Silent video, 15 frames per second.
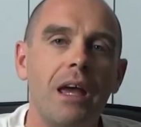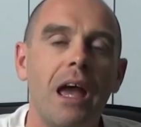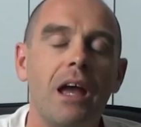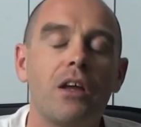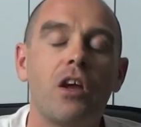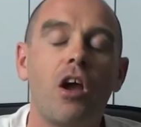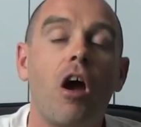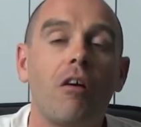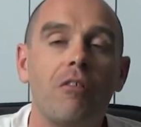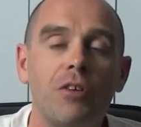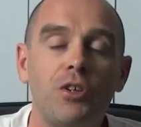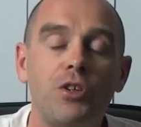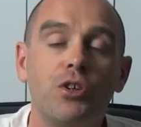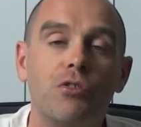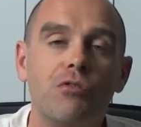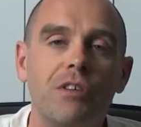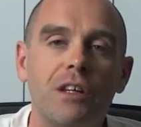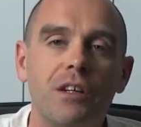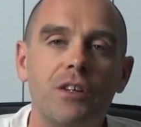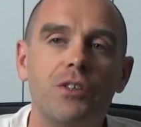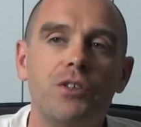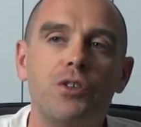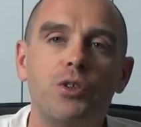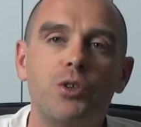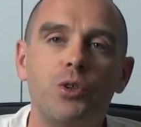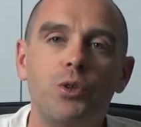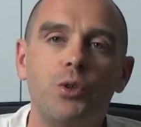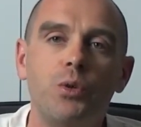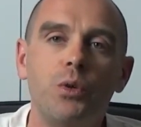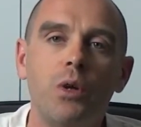encourage your readers
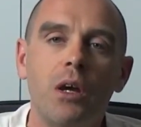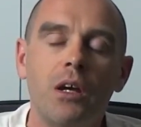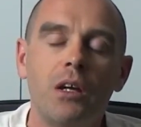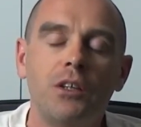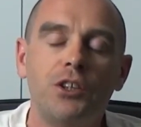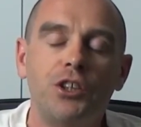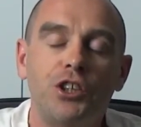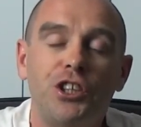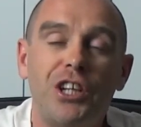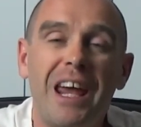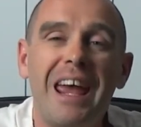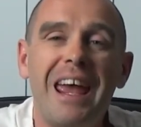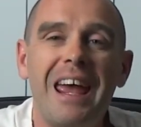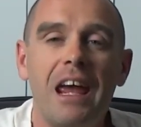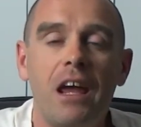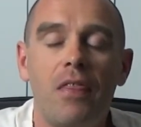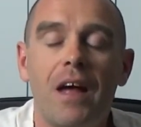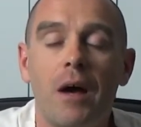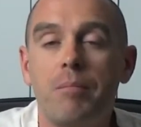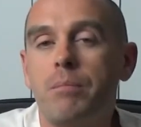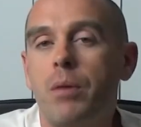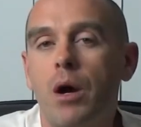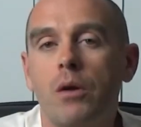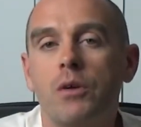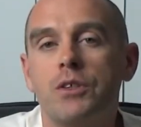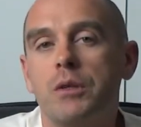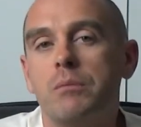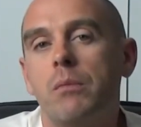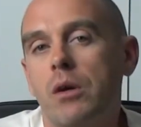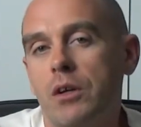to share that post
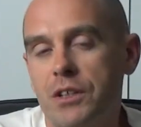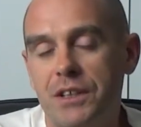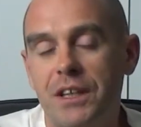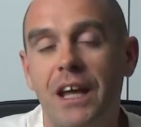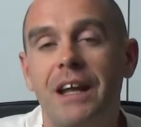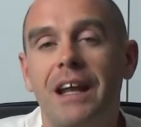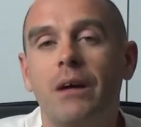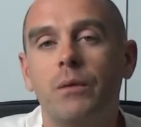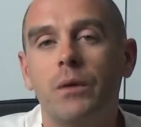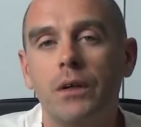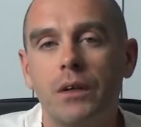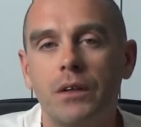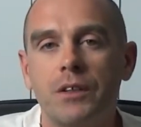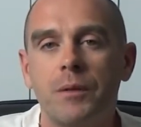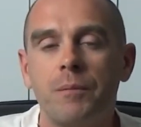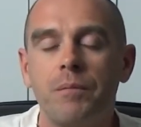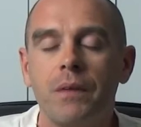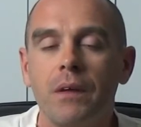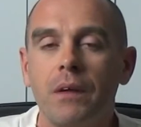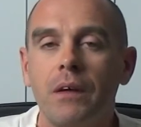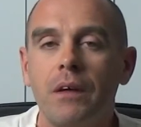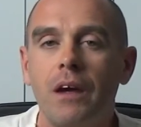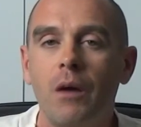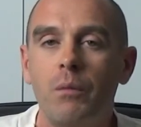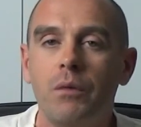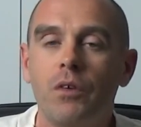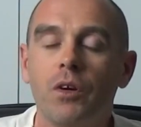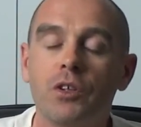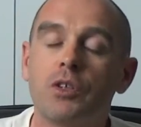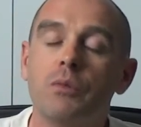amongst their networks. And we've
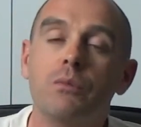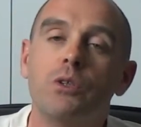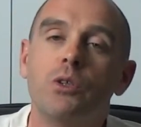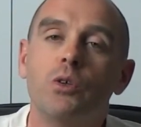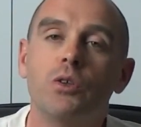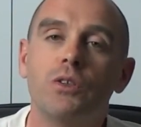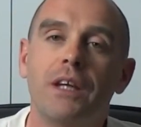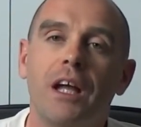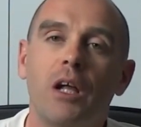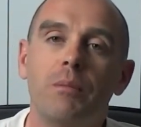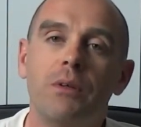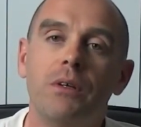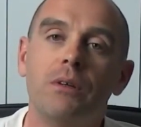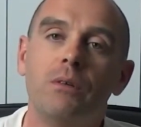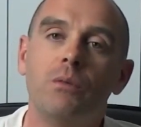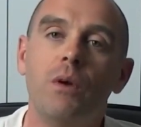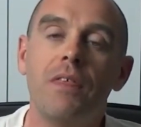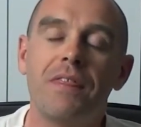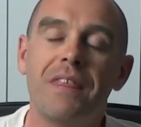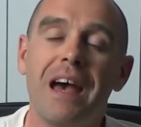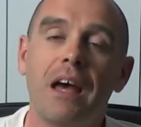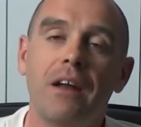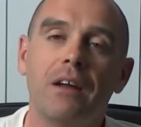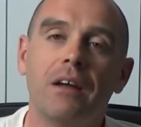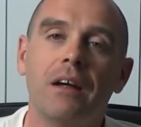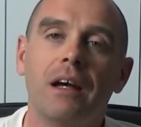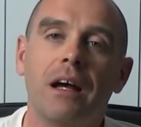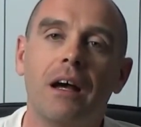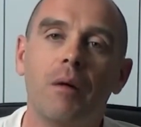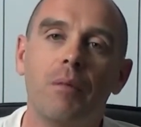got some tools to help you with that,
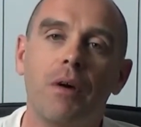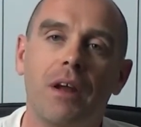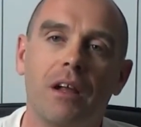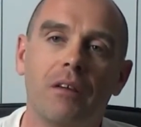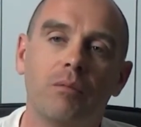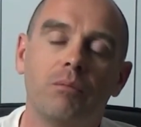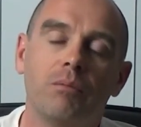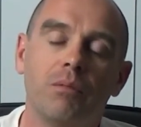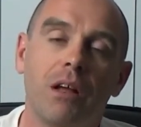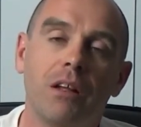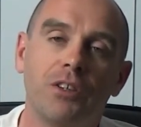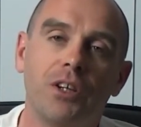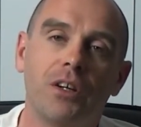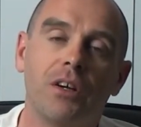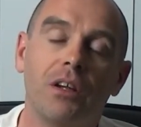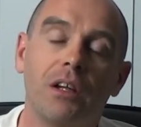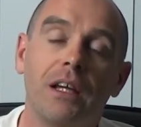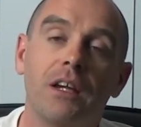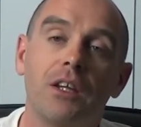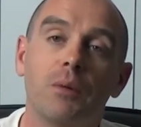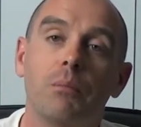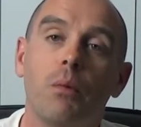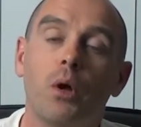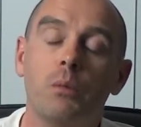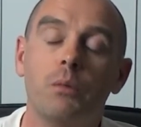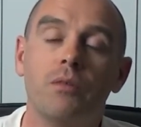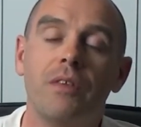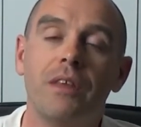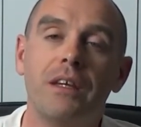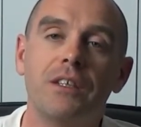and I'll chuck a link at the bottom
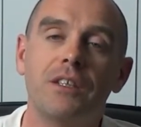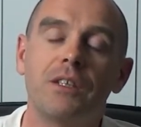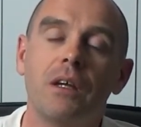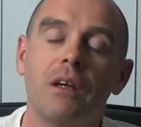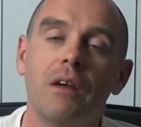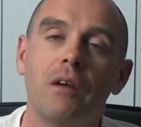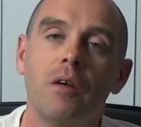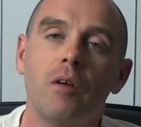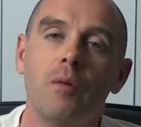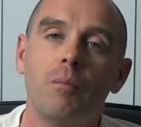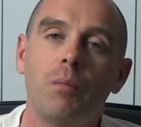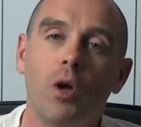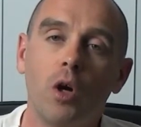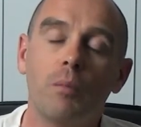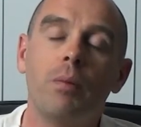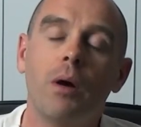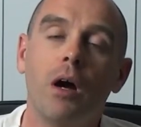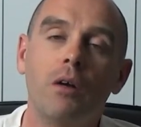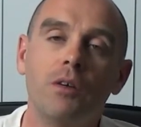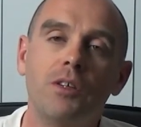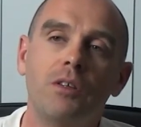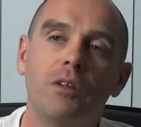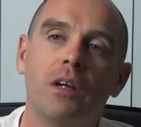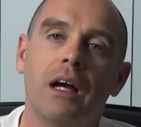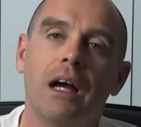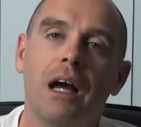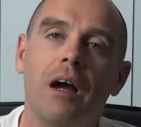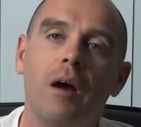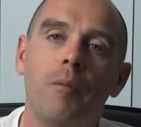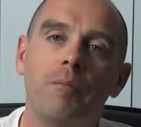of this blog post
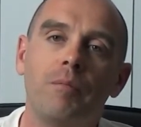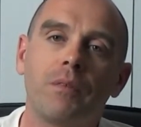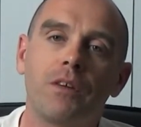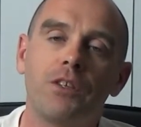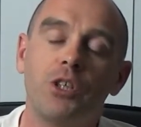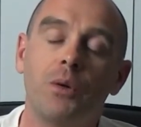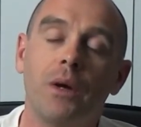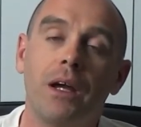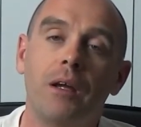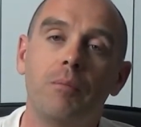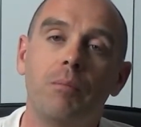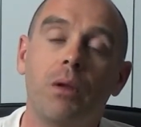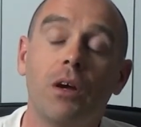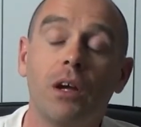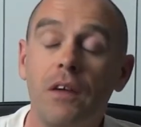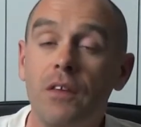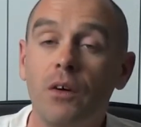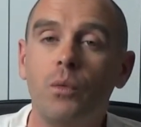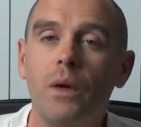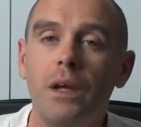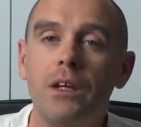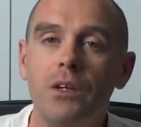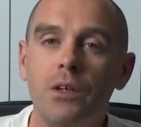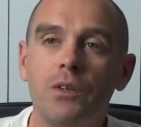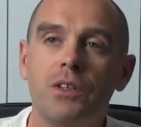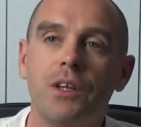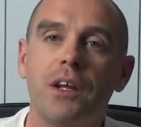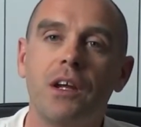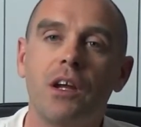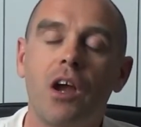to a plugin that we use
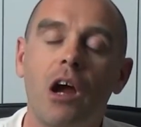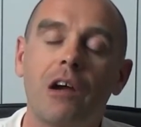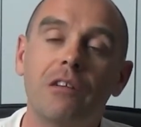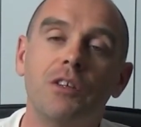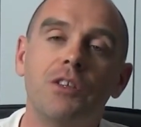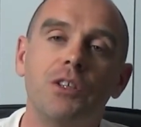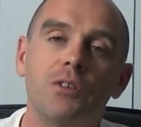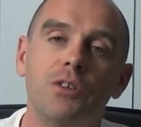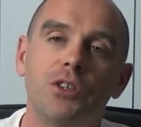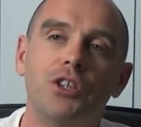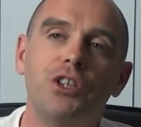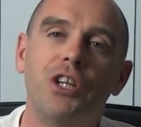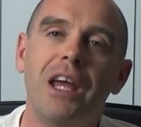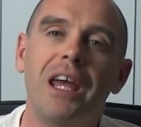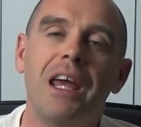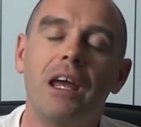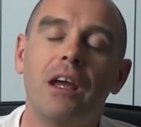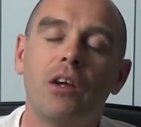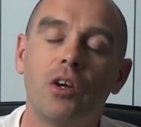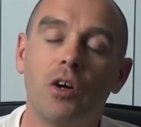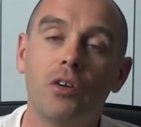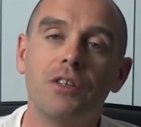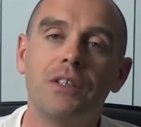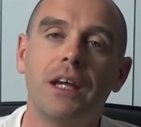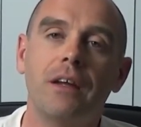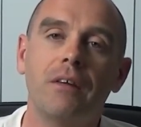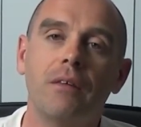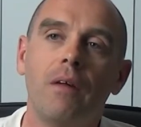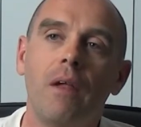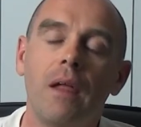that encourages you to share
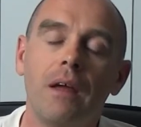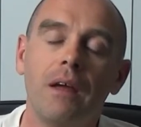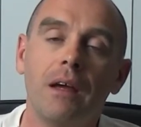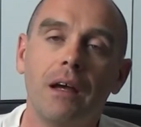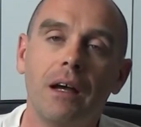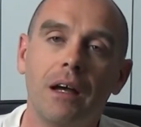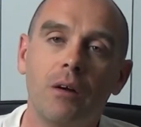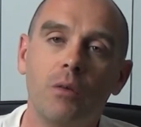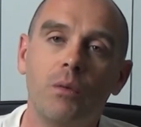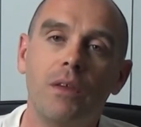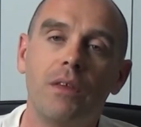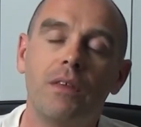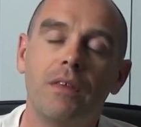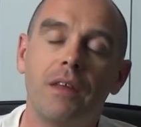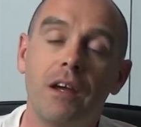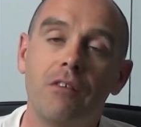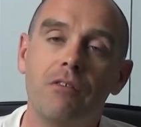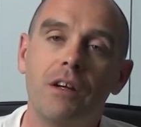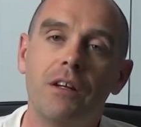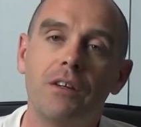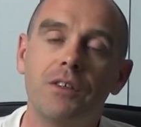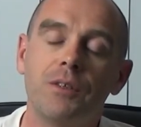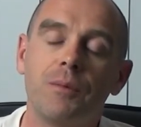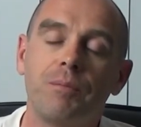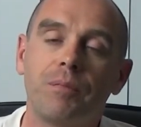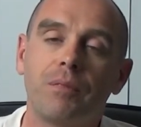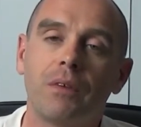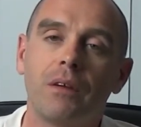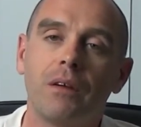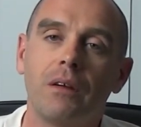content with their readers,
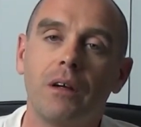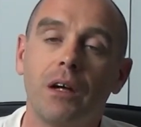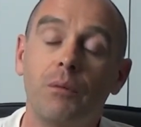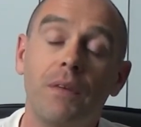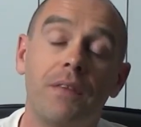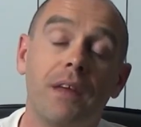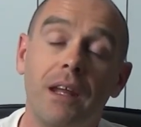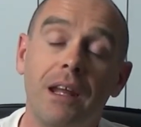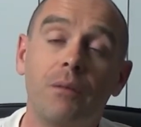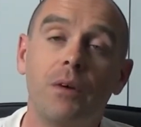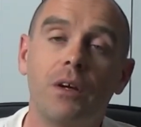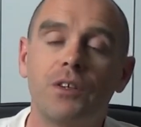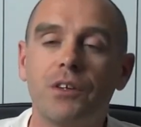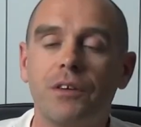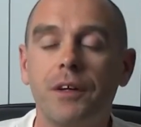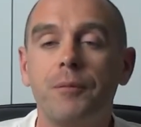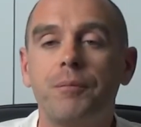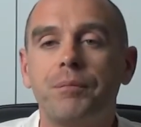with their network, sorry.